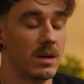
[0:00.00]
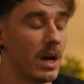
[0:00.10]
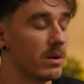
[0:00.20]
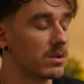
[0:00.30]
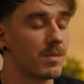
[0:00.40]

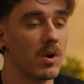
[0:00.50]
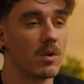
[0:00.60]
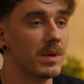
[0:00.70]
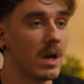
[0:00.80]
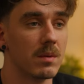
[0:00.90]
I was broke
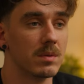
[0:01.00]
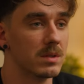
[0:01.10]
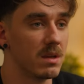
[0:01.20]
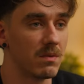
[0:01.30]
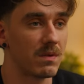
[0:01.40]
beyond
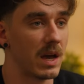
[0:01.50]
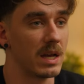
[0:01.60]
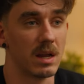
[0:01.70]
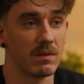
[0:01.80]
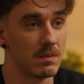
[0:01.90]
belief. I
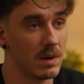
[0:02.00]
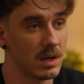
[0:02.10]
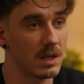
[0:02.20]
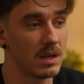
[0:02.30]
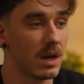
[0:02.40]
didn't have any
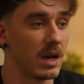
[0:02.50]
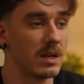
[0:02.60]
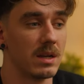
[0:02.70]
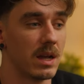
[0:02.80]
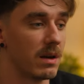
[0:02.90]
money. I
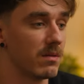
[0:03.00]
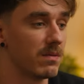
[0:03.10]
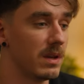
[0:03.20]
didn't have